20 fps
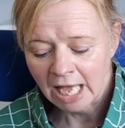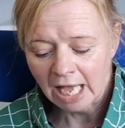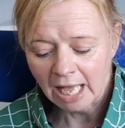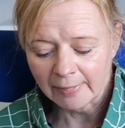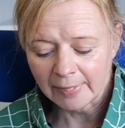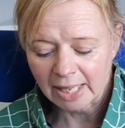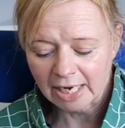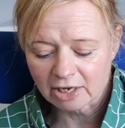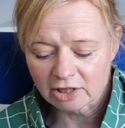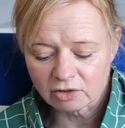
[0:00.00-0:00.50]

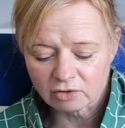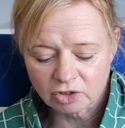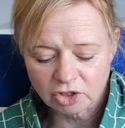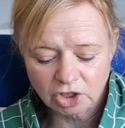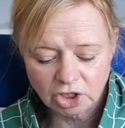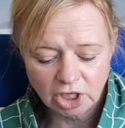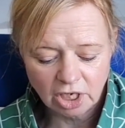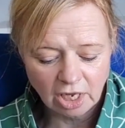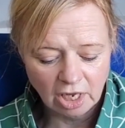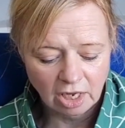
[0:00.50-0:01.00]
And then I thought,
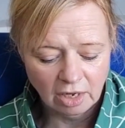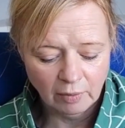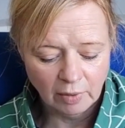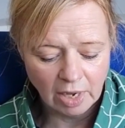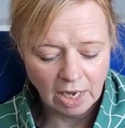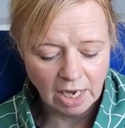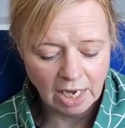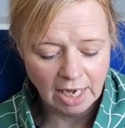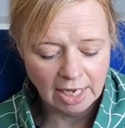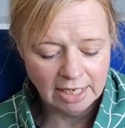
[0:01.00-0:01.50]
you know,
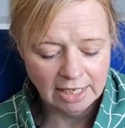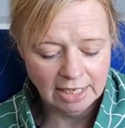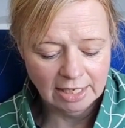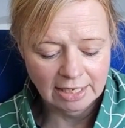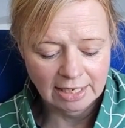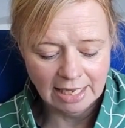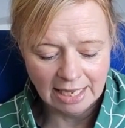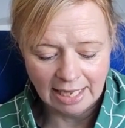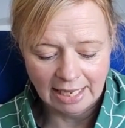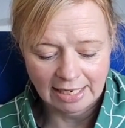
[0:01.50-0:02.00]
I can
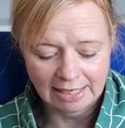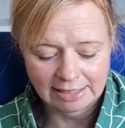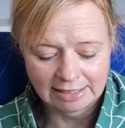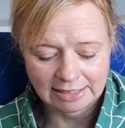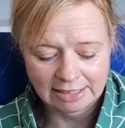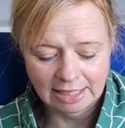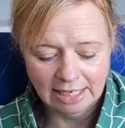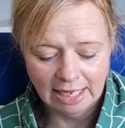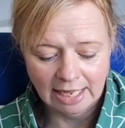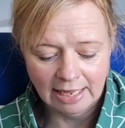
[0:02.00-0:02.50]
get
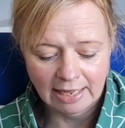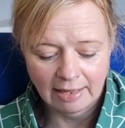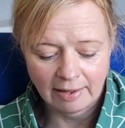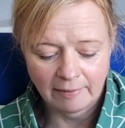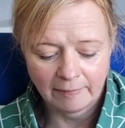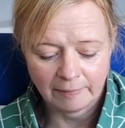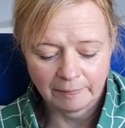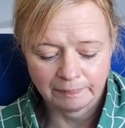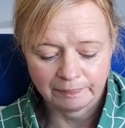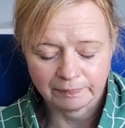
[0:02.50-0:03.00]

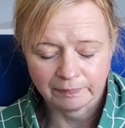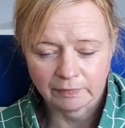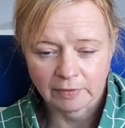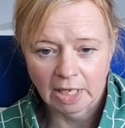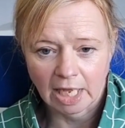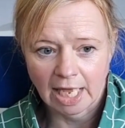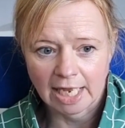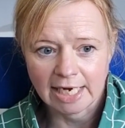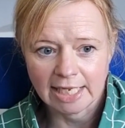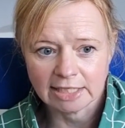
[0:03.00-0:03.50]
um,
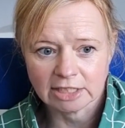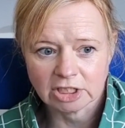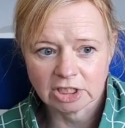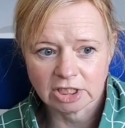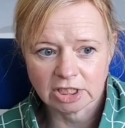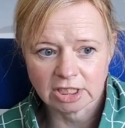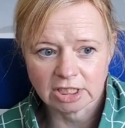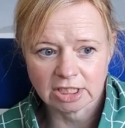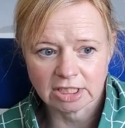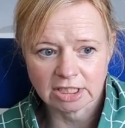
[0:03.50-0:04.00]
an itch
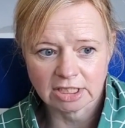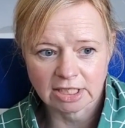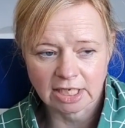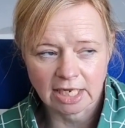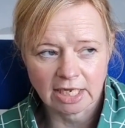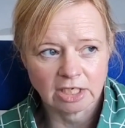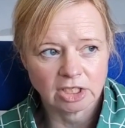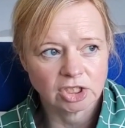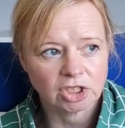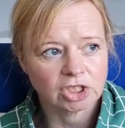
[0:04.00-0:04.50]
to
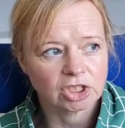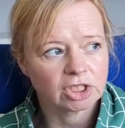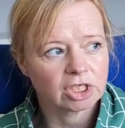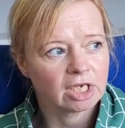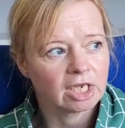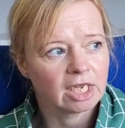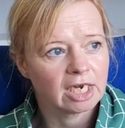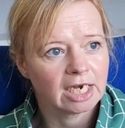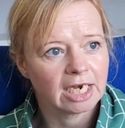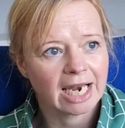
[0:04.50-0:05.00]
stitch
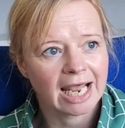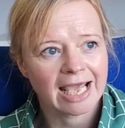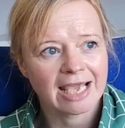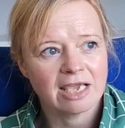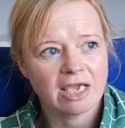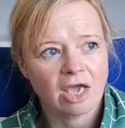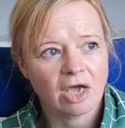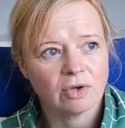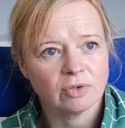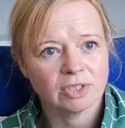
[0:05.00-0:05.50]

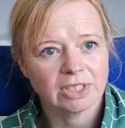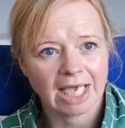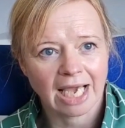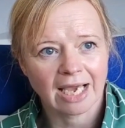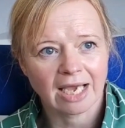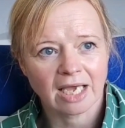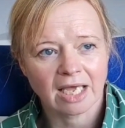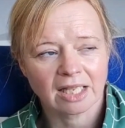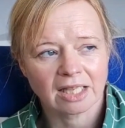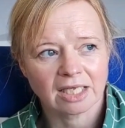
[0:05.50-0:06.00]
Lago
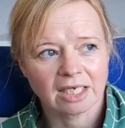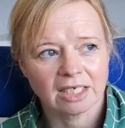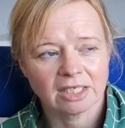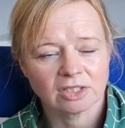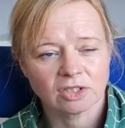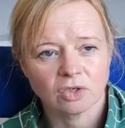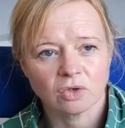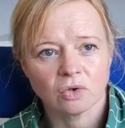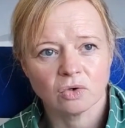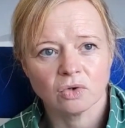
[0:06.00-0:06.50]
tank, I think
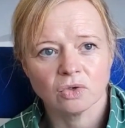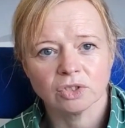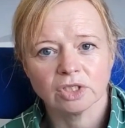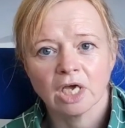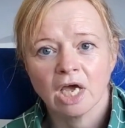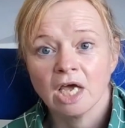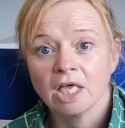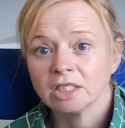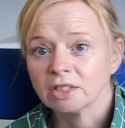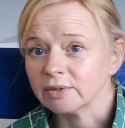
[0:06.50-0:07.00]
it's called.
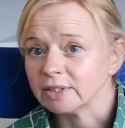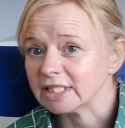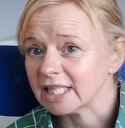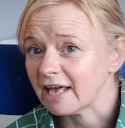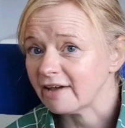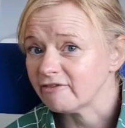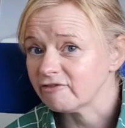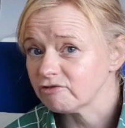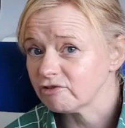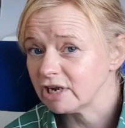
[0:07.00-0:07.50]
So it's
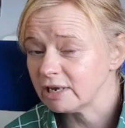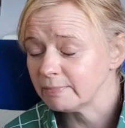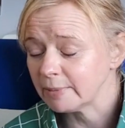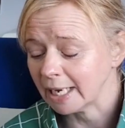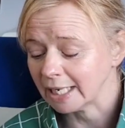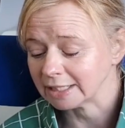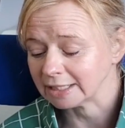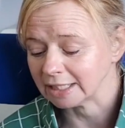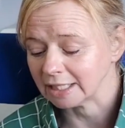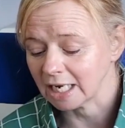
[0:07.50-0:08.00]
their free
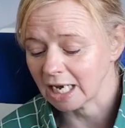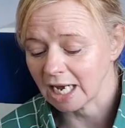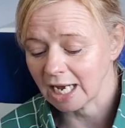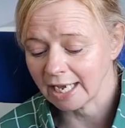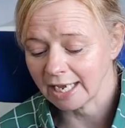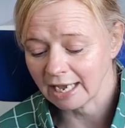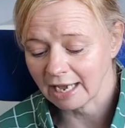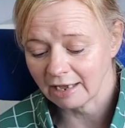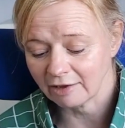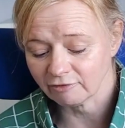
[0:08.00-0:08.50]
pattern.
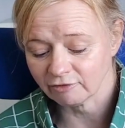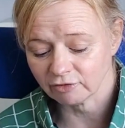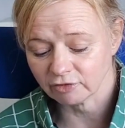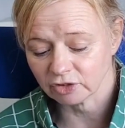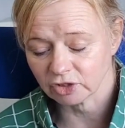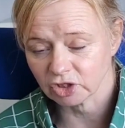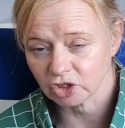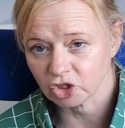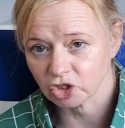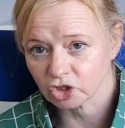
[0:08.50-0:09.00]
I have
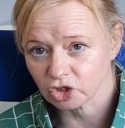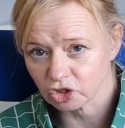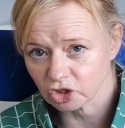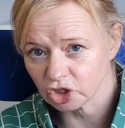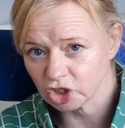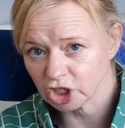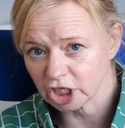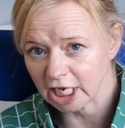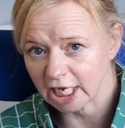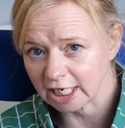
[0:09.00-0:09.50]

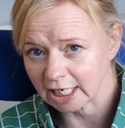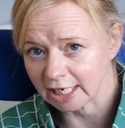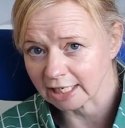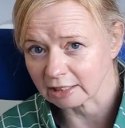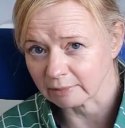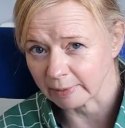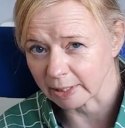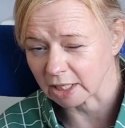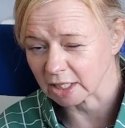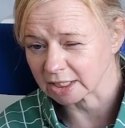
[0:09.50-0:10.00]
snudged it in a
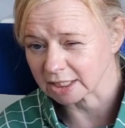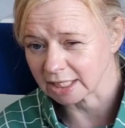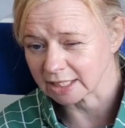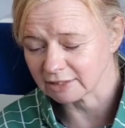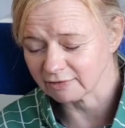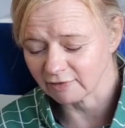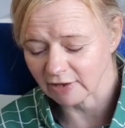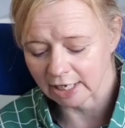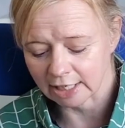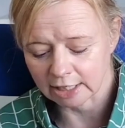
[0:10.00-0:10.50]
little bit because it
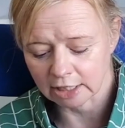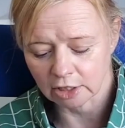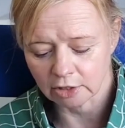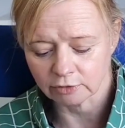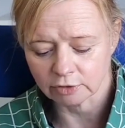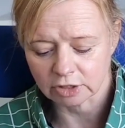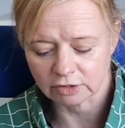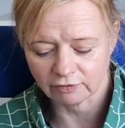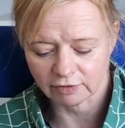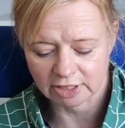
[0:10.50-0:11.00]
is fairly
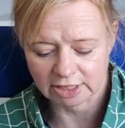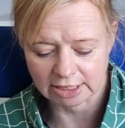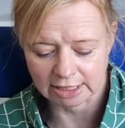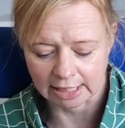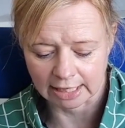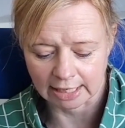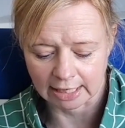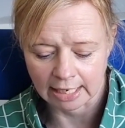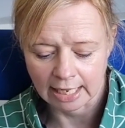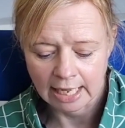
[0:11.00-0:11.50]
loose
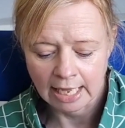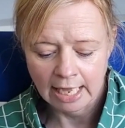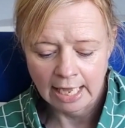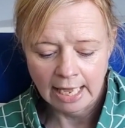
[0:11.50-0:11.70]
fitting.